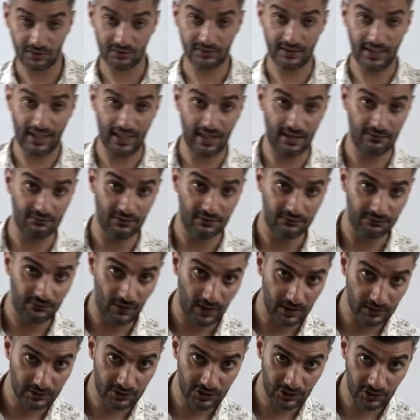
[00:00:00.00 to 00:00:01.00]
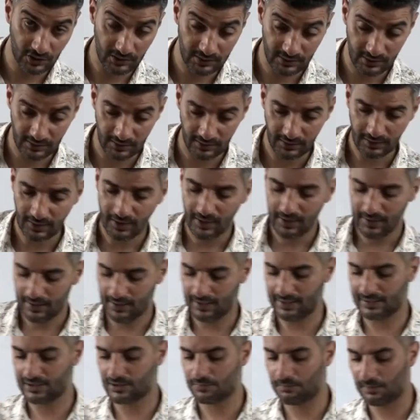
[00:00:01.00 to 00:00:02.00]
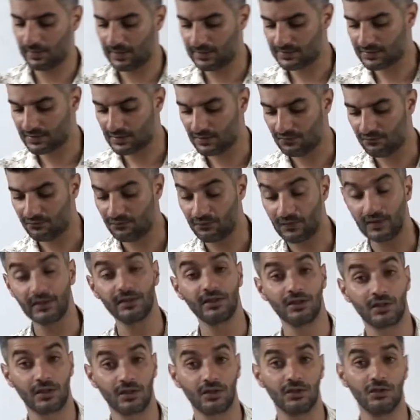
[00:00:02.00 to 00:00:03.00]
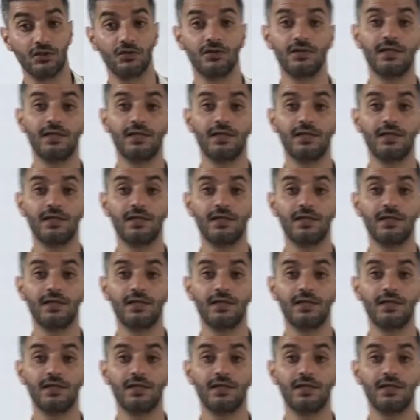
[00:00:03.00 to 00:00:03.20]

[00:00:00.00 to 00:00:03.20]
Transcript: they have a function. Expressive, you can use